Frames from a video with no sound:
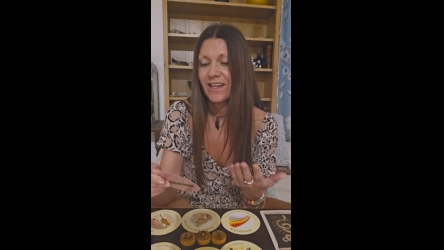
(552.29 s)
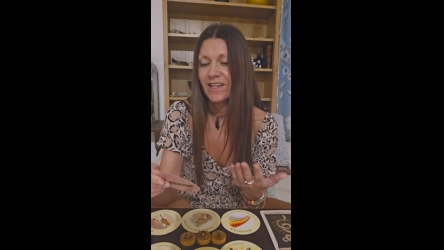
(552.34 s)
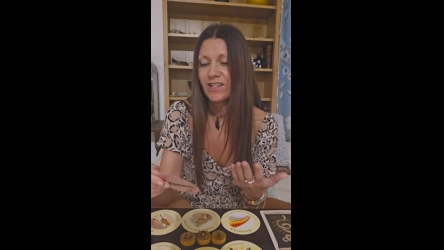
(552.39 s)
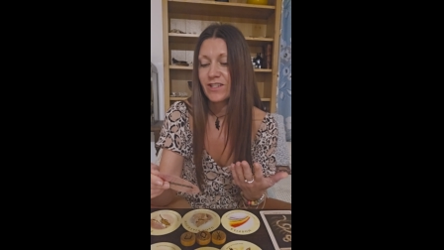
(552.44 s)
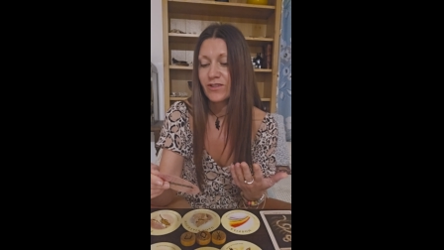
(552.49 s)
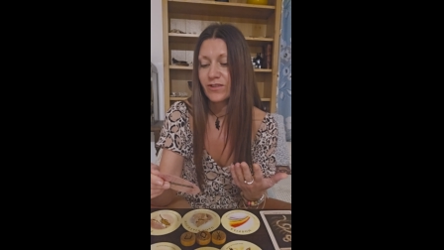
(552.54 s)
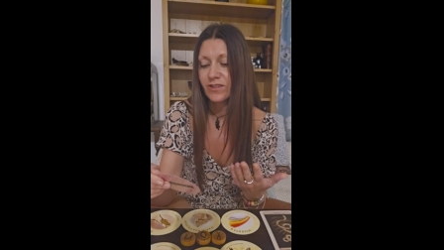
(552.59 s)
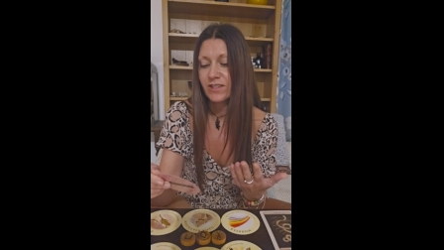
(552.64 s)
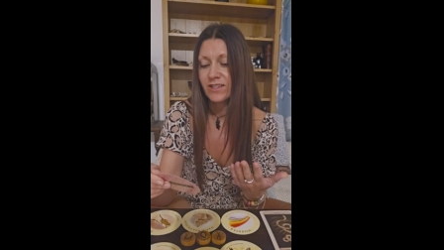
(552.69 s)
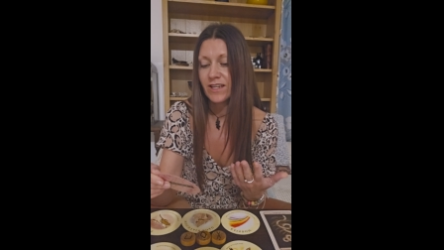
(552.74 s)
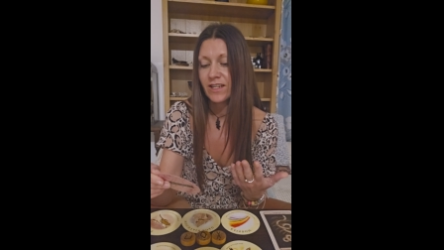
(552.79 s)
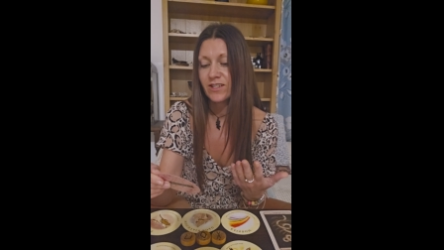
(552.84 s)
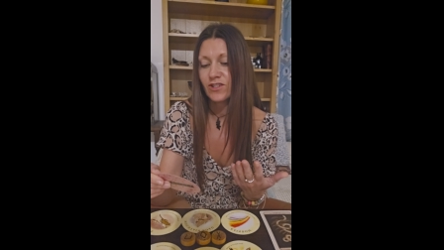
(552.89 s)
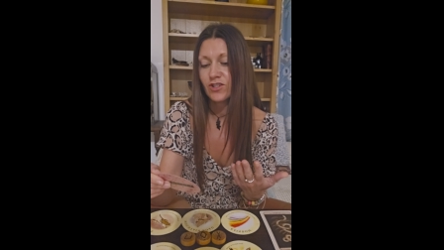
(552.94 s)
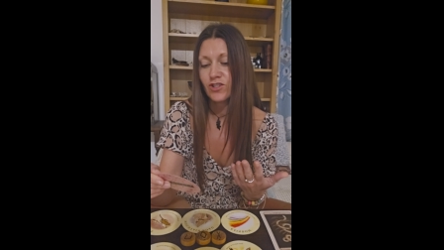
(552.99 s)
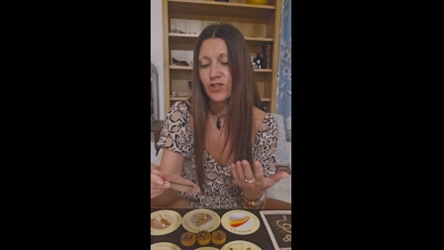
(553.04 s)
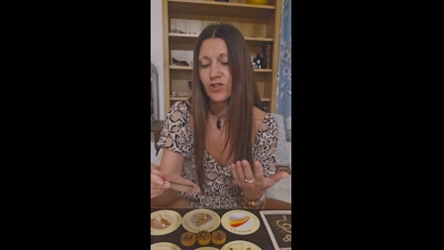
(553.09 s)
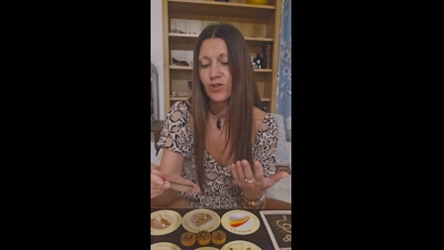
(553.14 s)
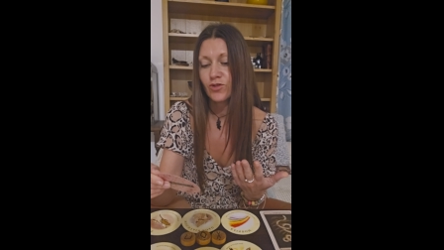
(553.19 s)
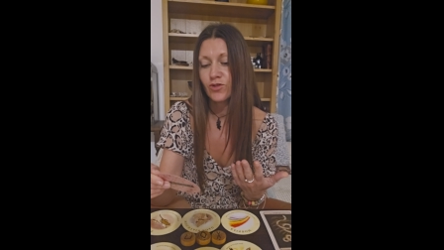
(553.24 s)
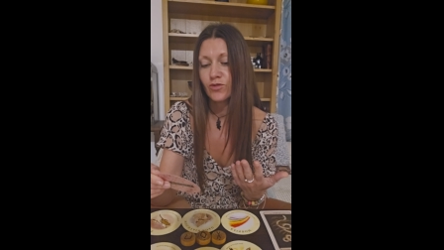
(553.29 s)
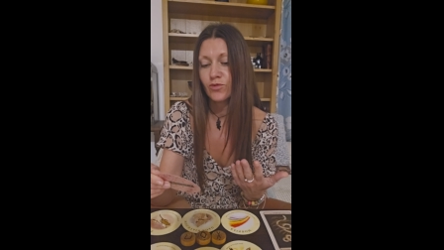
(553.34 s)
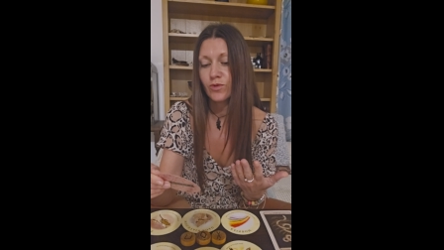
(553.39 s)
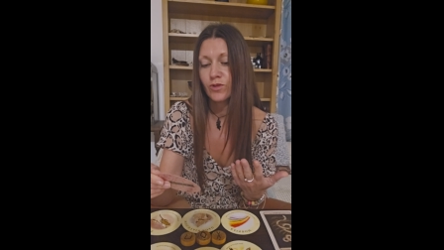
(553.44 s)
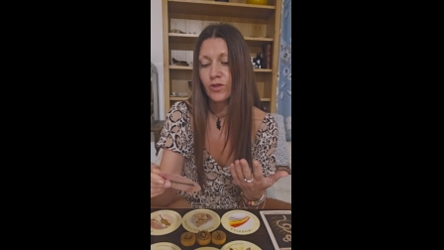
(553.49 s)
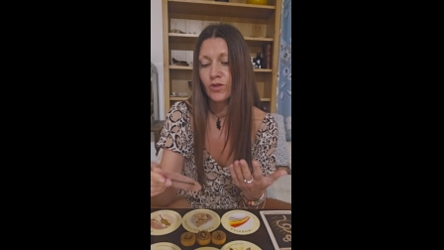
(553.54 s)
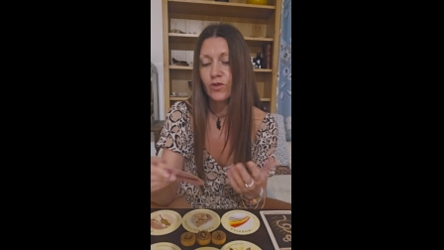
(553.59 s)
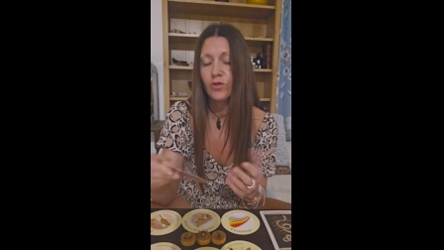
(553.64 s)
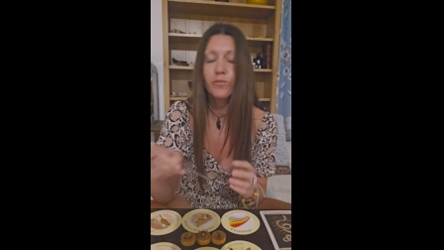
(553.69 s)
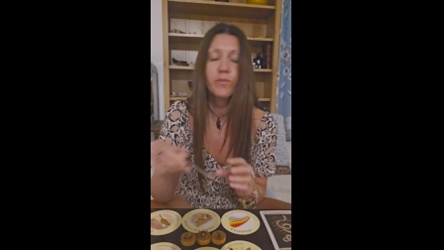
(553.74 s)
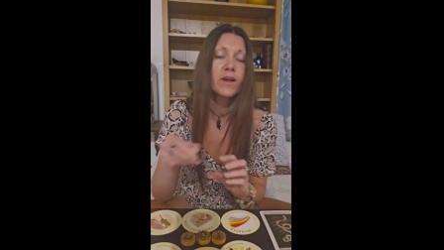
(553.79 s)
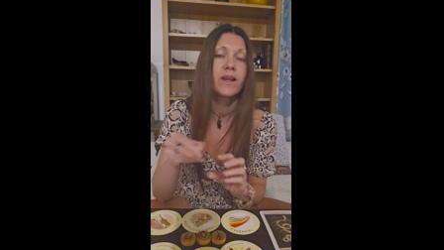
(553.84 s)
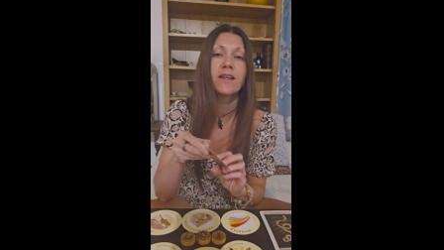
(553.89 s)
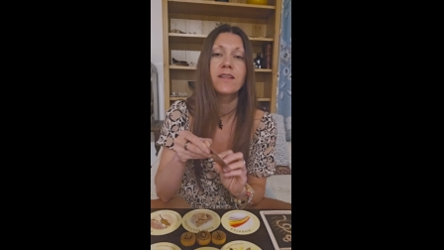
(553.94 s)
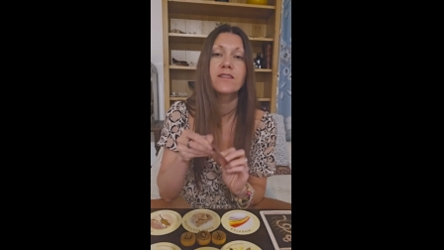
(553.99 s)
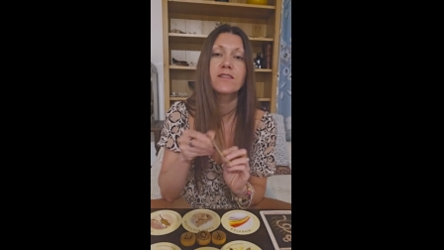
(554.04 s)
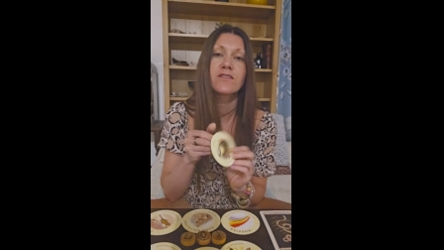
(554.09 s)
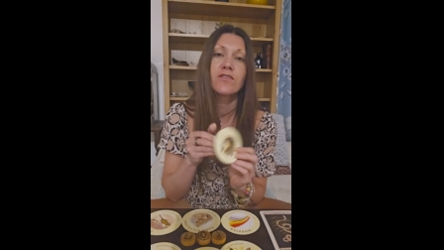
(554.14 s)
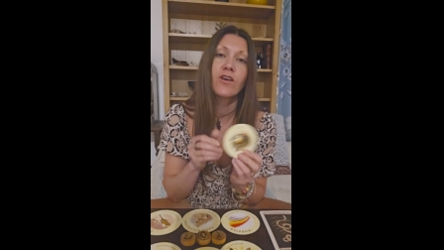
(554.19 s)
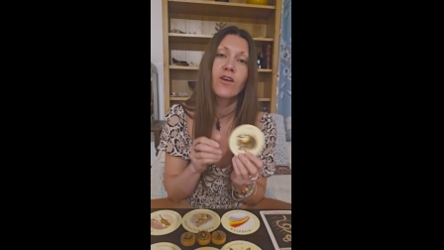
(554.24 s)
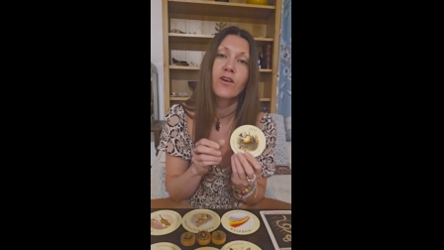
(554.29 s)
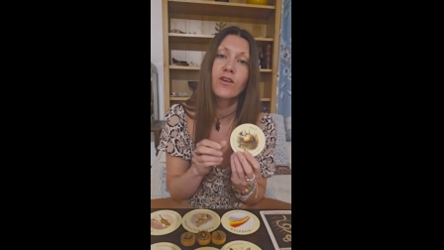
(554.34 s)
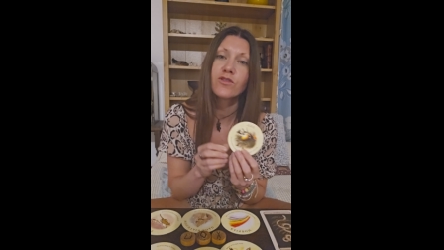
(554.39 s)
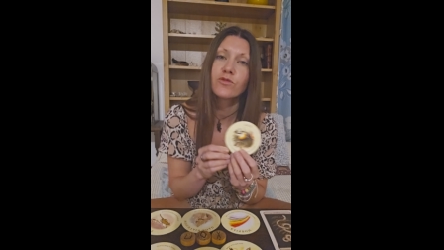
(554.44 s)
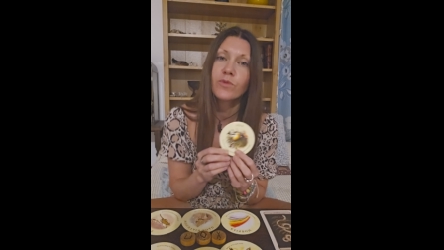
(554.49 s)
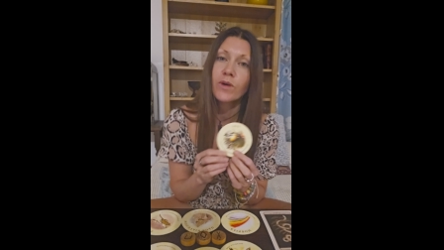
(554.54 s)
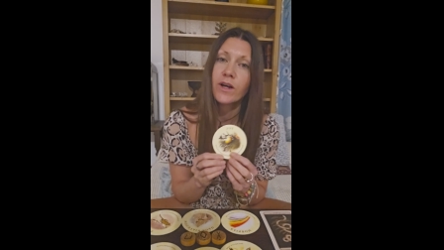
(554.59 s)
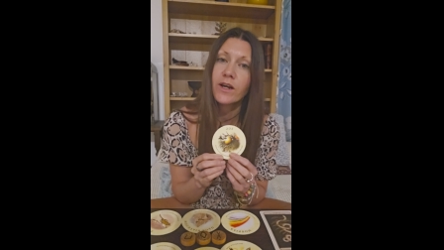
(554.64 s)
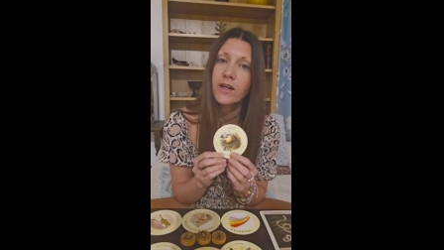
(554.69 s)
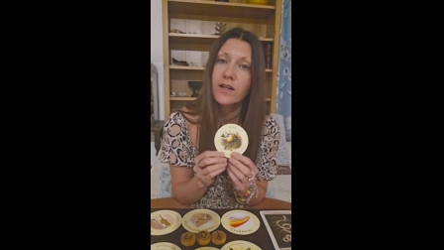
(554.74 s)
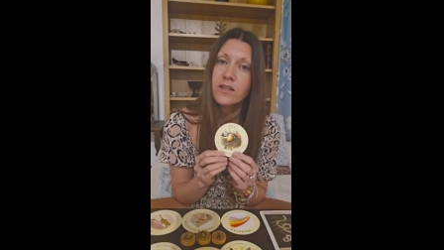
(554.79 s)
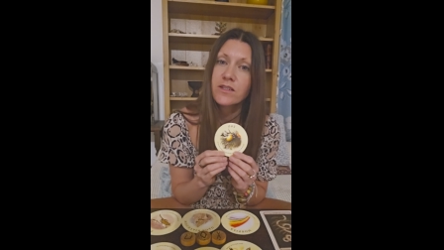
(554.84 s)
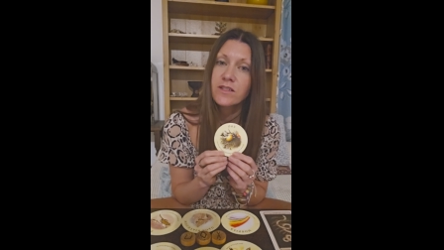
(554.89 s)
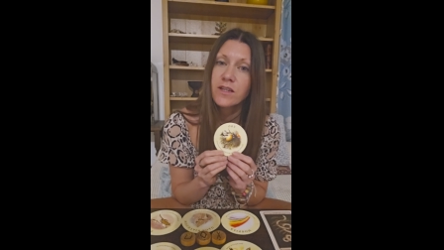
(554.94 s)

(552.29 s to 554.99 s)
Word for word: Success assured with good plans and hard work.